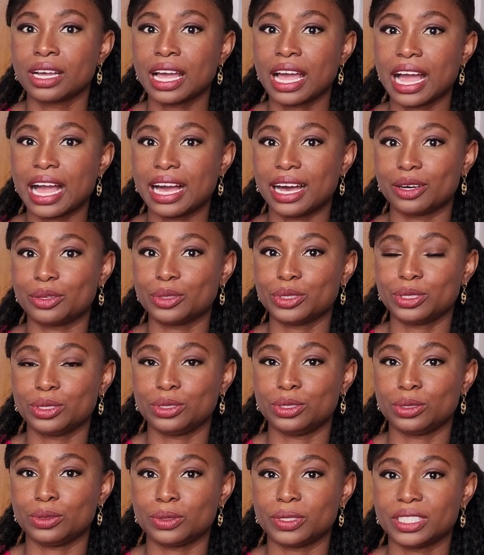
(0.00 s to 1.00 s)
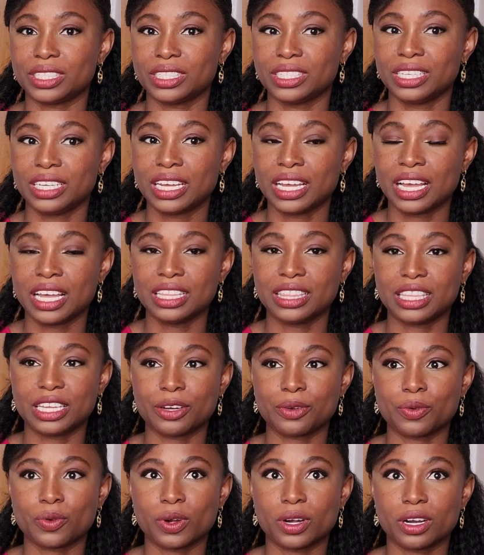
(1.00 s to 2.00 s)
how to do it.
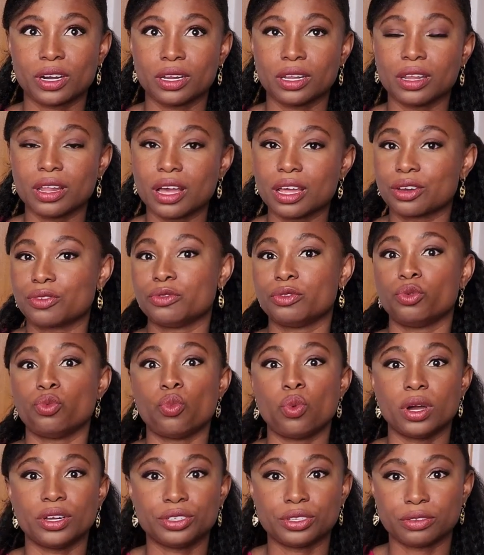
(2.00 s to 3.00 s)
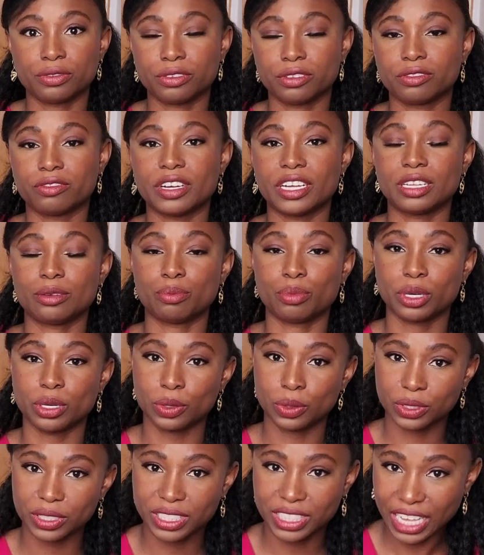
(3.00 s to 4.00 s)
There were a lot of wonderful Reddit
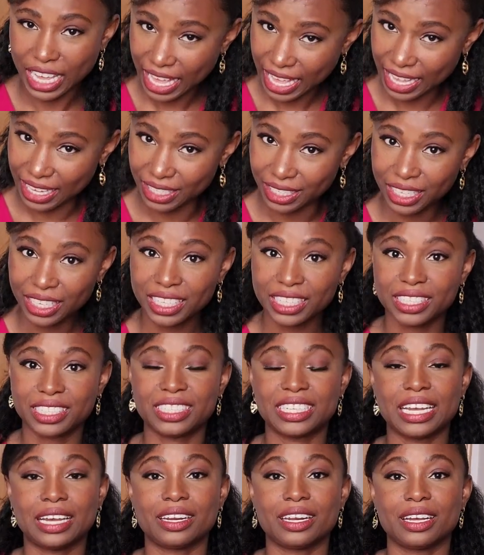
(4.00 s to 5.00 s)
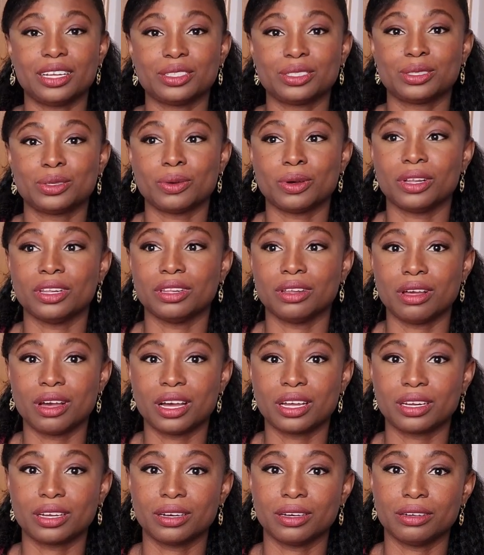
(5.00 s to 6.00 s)
posts, and shout out to a
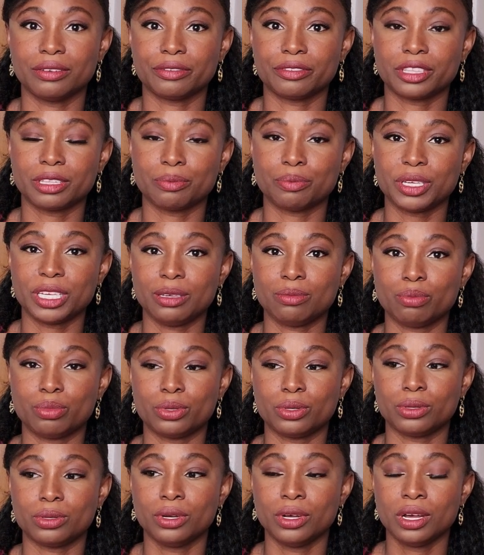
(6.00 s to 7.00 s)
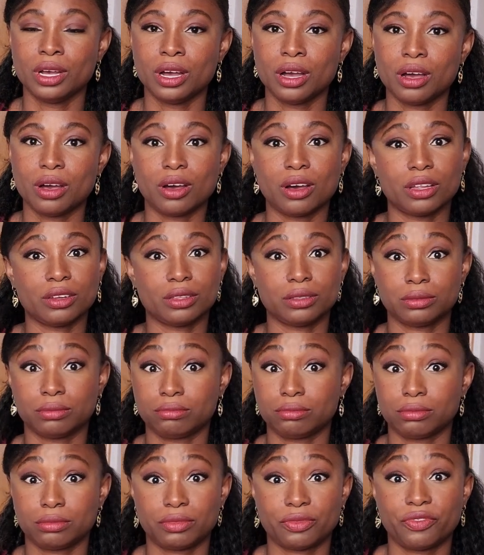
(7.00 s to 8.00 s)
lot of the people on
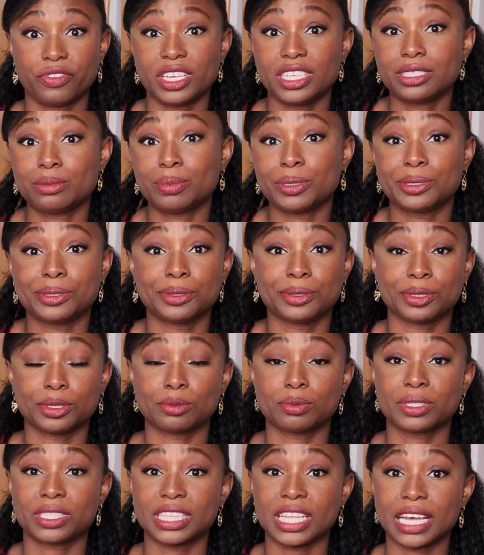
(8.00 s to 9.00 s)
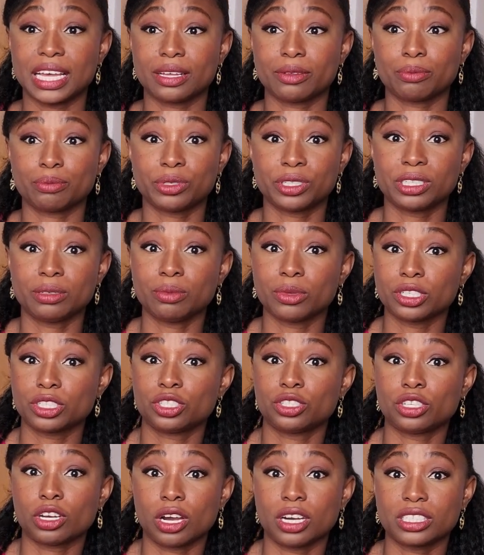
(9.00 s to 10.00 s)
Facebook groups that pretty
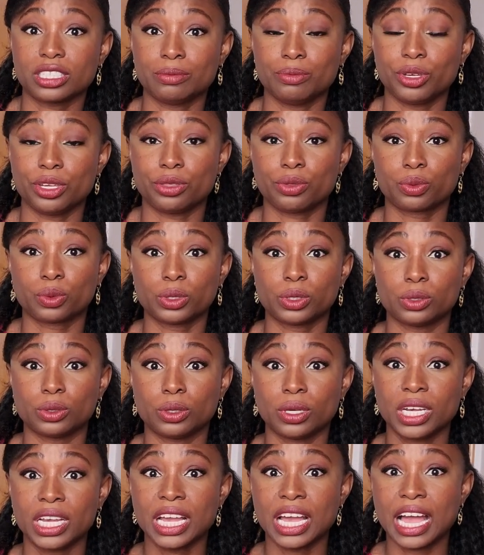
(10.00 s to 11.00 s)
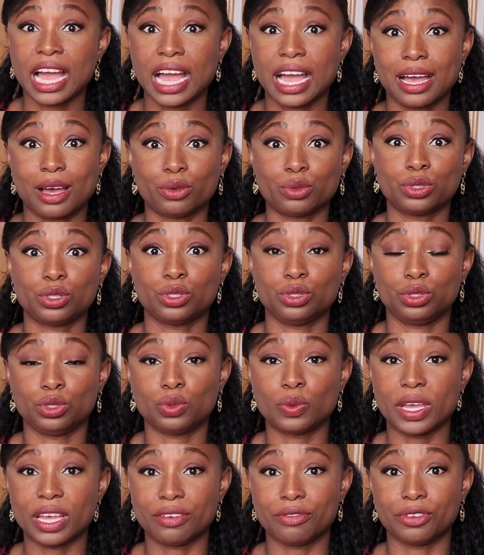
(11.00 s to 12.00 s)
much talked me through how to
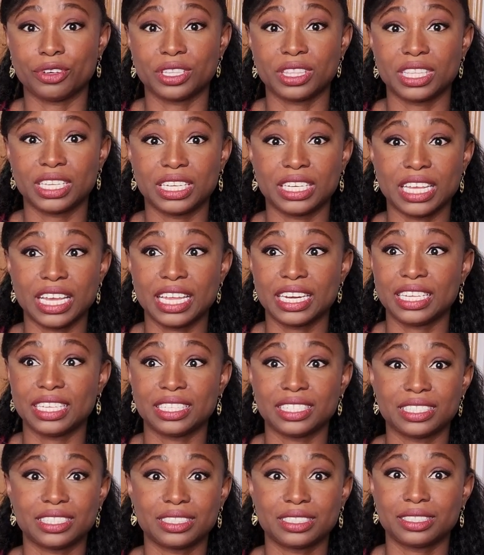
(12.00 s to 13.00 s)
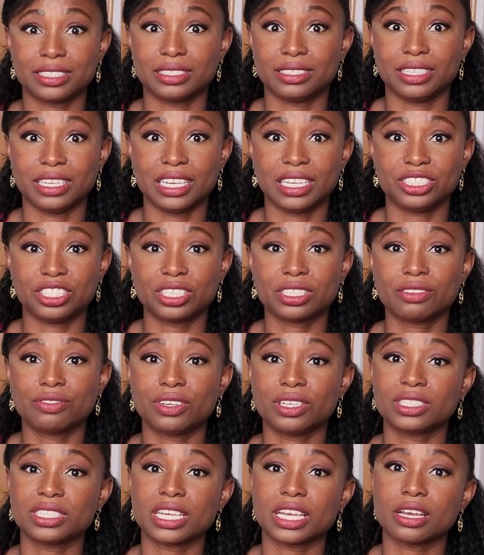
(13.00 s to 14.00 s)
do everything. And it just
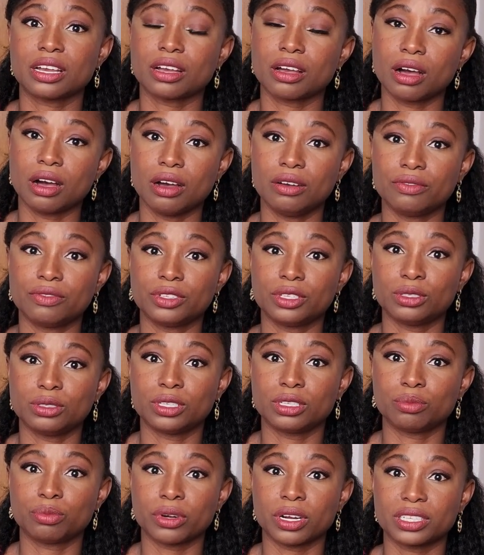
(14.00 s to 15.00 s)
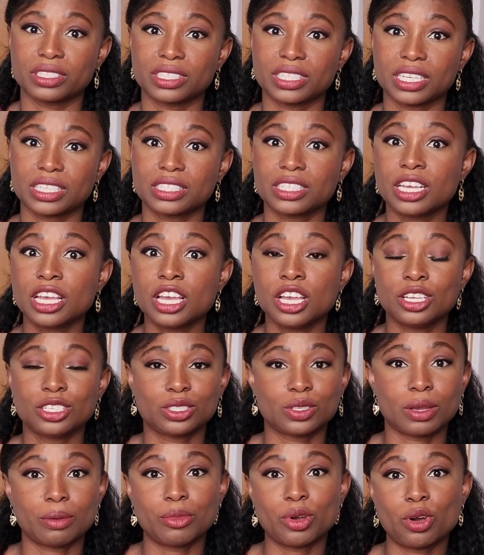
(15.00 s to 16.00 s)
feels like a convoluted process.
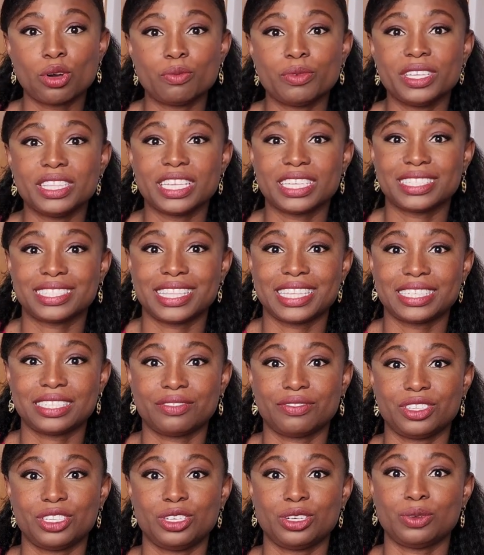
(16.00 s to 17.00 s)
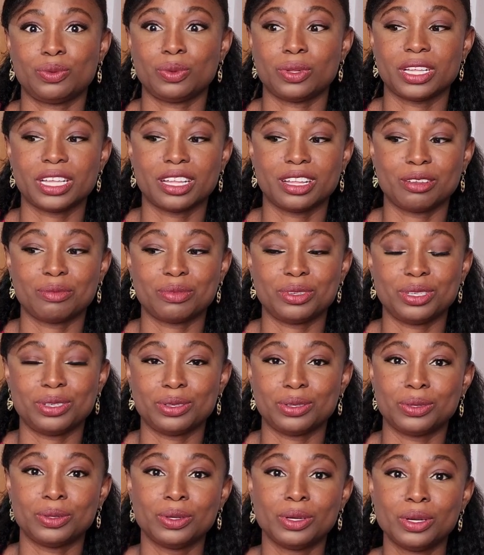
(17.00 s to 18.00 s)
So I'm hoping that this video will help
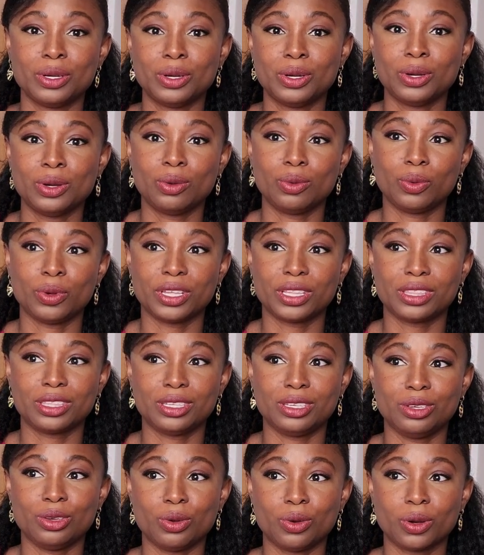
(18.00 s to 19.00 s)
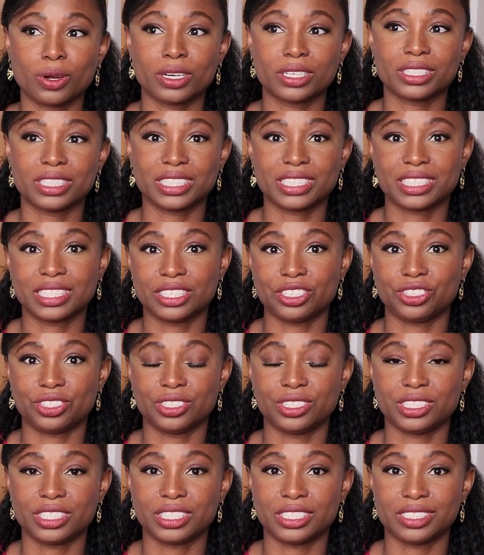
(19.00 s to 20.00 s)
you with your
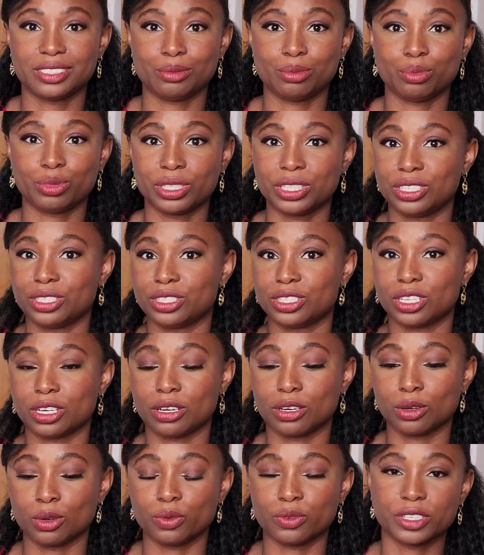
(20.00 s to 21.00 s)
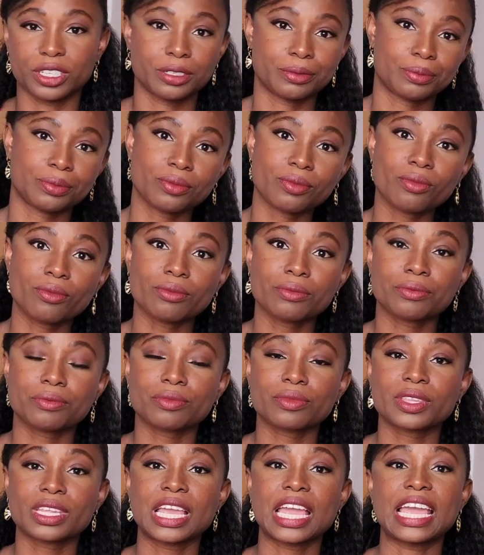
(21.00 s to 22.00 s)
decision to bring your dog over.
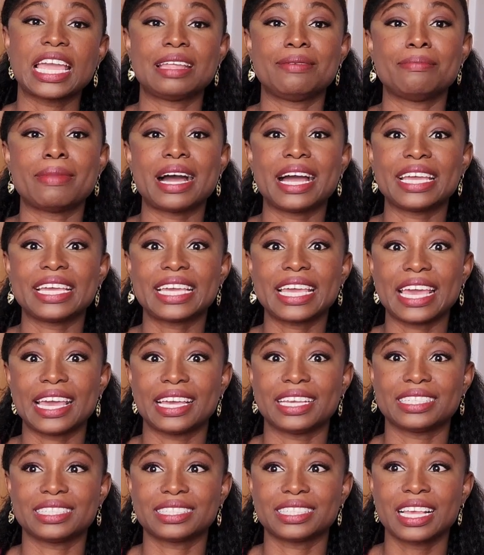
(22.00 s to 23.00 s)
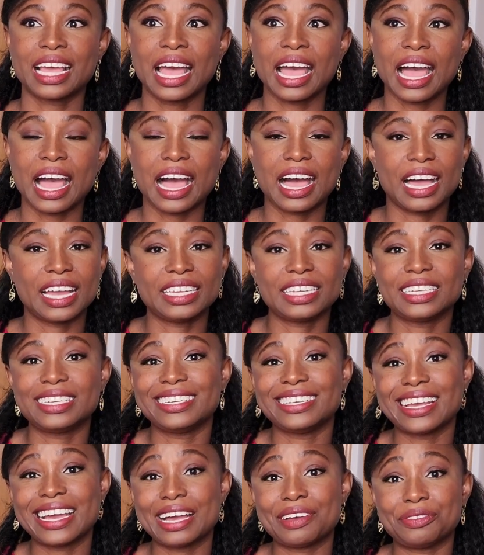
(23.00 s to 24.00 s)
In my case, I
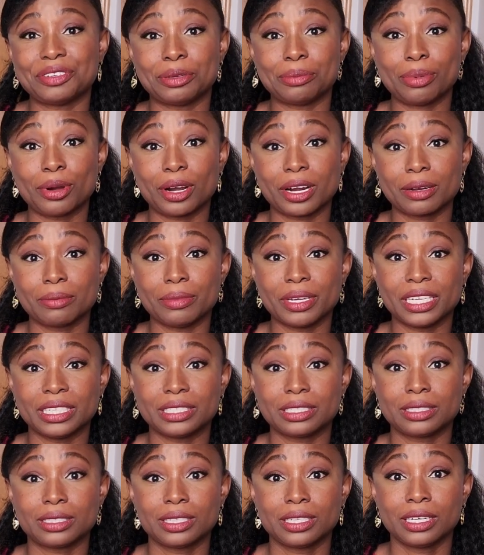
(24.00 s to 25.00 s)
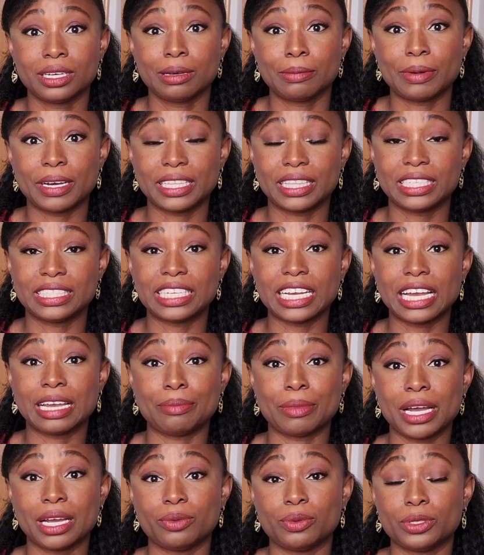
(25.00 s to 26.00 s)
didn't have an apartment by the
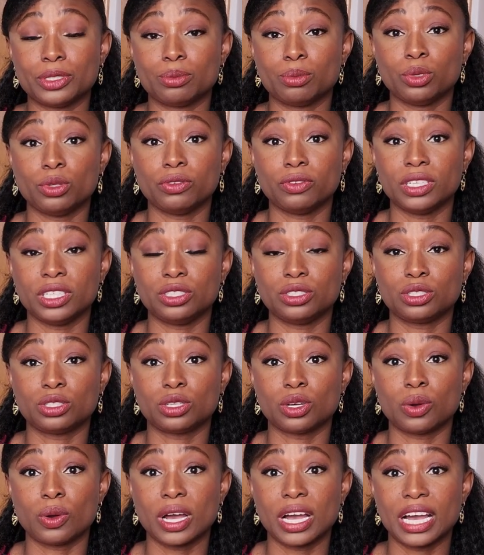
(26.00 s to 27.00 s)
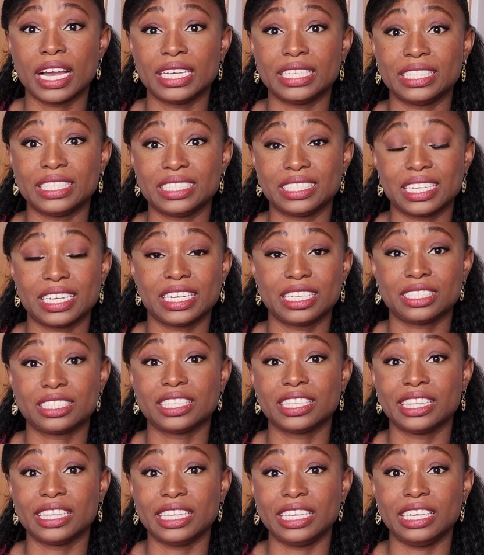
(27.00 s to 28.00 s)
time I was moving, so I decided
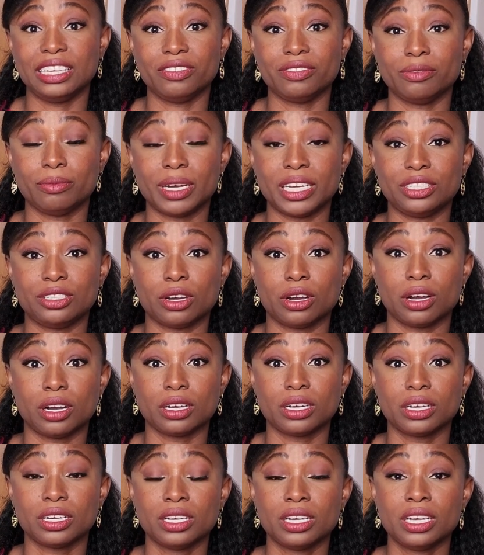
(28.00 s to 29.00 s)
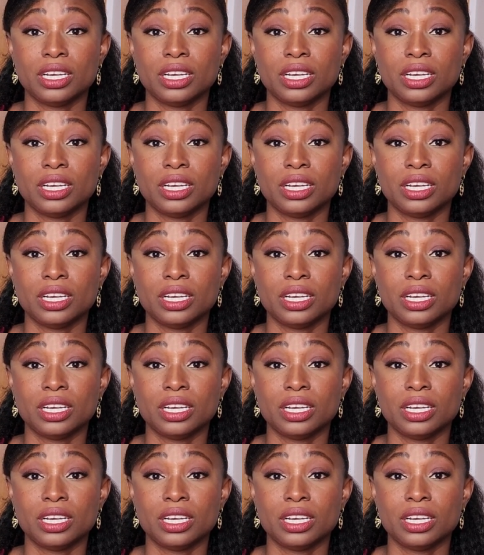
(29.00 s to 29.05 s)
to leave my dog